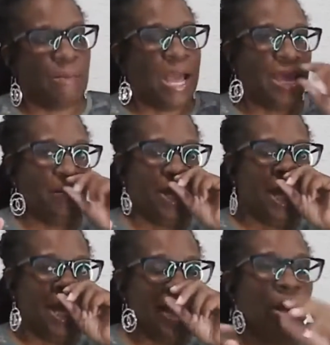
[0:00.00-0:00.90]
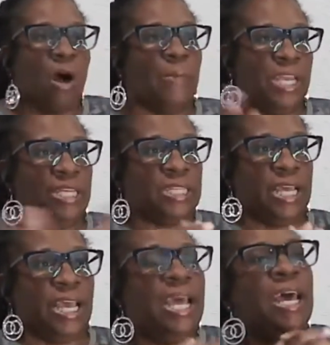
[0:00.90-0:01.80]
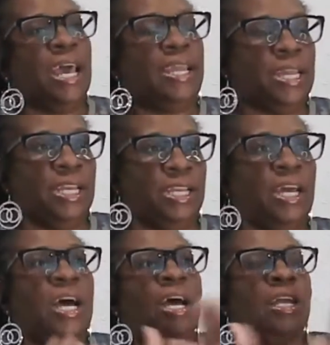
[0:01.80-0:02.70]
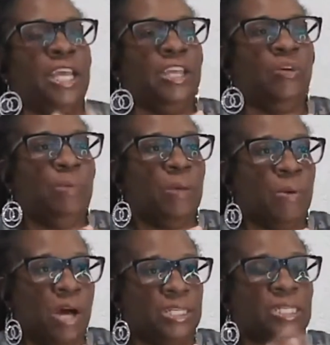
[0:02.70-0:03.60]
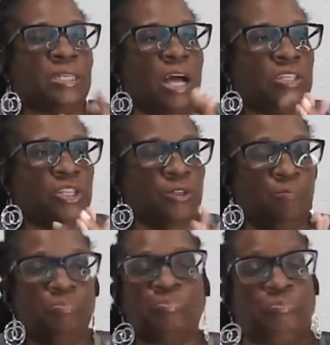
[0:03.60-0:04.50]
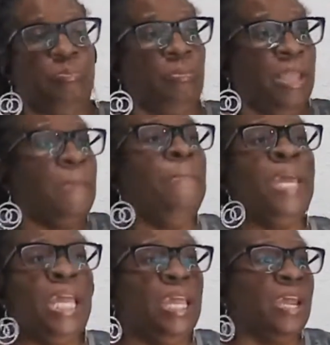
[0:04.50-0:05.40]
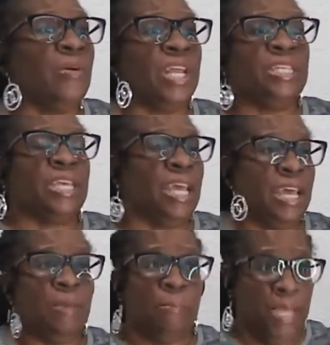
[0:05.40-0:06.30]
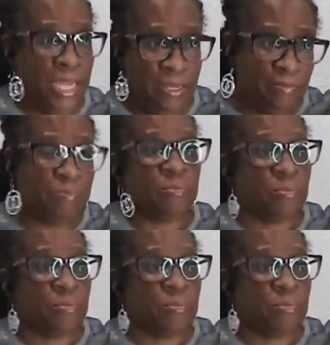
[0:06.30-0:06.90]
in Miami and they called me and they said, hey Kenya, can you be a part of this concert? Me, here it is again, me